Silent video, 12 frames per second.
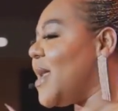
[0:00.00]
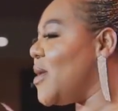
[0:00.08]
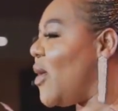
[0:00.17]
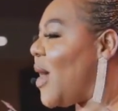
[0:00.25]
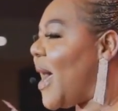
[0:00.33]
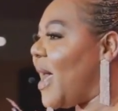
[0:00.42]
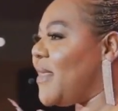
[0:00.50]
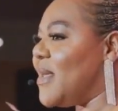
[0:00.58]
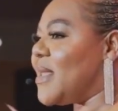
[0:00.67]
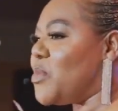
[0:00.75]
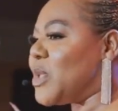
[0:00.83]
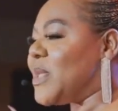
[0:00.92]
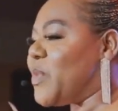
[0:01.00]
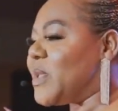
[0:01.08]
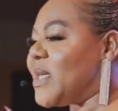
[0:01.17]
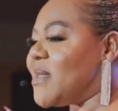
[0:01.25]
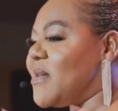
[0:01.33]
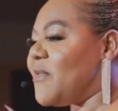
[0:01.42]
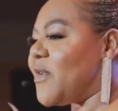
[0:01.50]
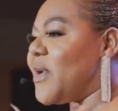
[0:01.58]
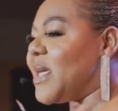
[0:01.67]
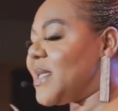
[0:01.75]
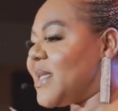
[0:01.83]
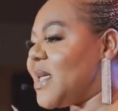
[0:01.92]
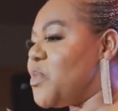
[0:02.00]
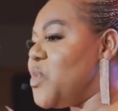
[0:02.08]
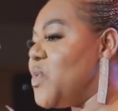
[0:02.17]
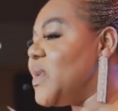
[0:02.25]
And I think the most important thing for us is that